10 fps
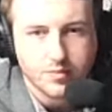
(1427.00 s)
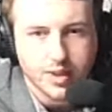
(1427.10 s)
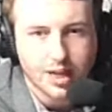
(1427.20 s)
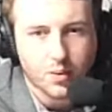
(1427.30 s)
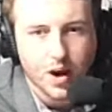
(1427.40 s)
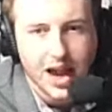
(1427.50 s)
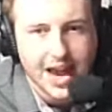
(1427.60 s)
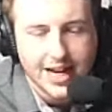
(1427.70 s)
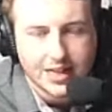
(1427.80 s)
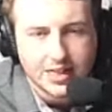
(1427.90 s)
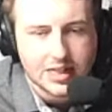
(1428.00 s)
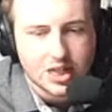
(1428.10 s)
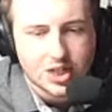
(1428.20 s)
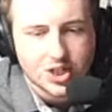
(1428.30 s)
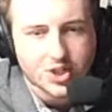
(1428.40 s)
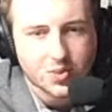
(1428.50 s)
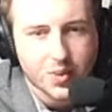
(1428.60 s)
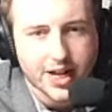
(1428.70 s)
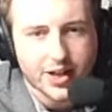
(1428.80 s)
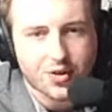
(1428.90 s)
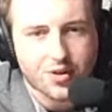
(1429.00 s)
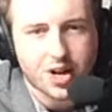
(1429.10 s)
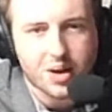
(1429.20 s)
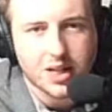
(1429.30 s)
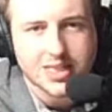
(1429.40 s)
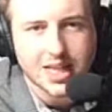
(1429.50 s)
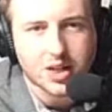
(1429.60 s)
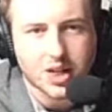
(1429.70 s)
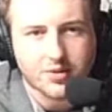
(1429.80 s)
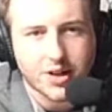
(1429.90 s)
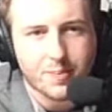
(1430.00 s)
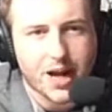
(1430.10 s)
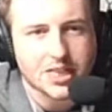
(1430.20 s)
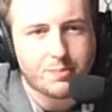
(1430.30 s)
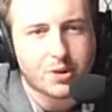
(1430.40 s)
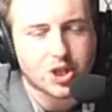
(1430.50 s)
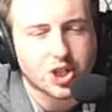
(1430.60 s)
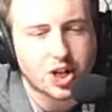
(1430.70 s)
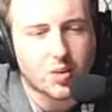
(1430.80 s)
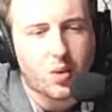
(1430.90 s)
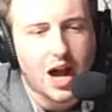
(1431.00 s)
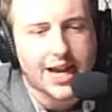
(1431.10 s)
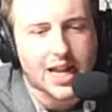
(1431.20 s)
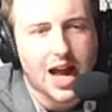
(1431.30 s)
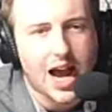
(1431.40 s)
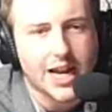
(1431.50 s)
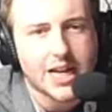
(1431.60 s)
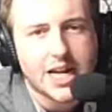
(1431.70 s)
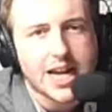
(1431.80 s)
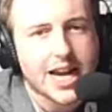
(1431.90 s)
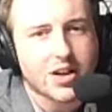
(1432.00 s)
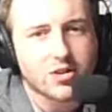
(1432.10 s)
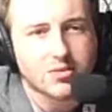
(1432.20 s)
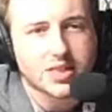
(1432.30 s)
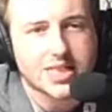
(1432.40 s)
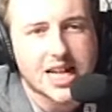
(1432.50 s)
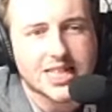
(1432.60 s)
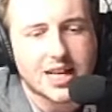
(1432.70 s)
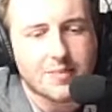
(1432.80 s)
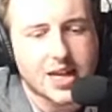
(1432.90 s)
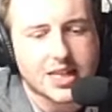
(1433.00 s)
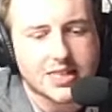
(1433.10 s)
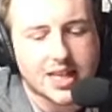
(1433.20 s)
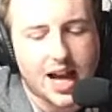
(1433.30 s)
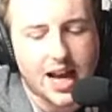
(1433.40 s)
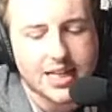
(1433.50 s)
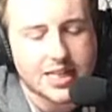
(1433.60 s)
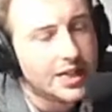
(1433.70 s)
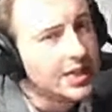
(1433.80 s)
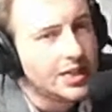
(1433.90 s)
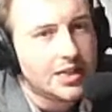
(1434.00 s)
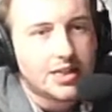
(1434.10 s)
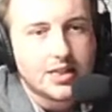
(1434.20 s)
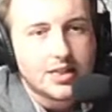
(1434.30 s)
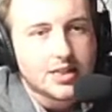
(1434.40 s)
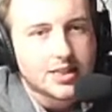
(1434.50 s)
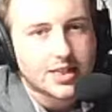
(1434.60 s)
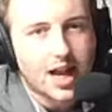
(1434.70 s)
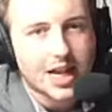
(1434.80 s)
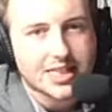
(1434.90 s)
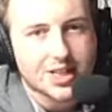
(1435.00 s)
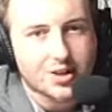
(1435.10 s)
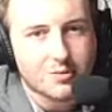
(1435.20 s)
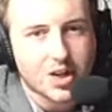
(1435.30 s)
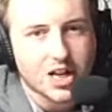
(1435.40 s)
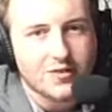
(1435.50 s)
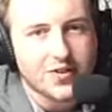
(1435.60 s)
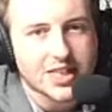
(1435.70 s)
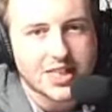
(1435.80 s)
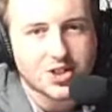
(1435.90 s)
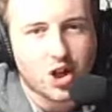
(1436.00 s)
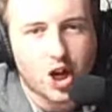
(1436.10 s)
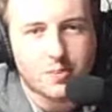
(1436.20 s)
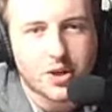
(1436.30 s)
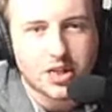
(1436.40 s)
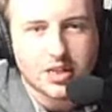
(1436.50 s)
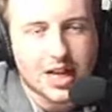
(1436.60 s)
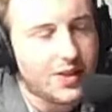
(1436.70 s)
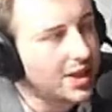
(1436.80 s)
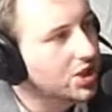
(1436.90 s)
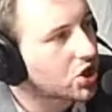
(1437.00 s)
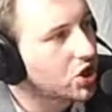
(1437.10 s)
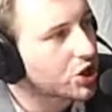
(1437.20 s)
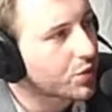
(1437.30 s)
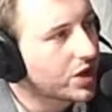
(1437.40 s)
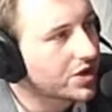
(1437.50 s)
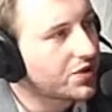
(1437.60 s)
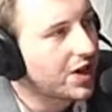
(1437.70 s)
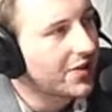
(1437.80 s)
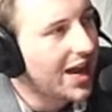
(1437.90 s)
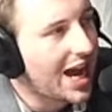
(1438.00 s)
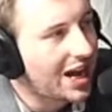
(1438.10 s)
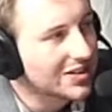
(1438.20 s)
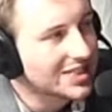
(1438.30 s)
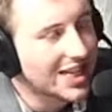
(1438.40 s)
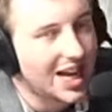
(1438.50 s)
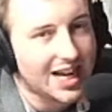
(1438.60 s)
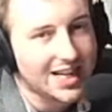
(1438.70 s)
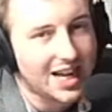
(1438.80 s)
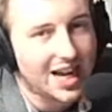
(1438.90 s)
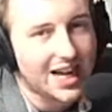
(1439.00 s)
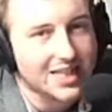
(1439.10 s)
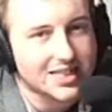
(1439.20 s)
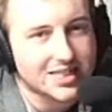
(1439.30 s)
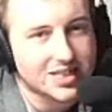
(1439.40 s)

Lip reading: And away. Swinging through. Let's take a look at the replay. So Butcher got a wide line. Ingram just sent it up the inside. Nice little move. This is Noble. And then into Goodwood around the outside lines.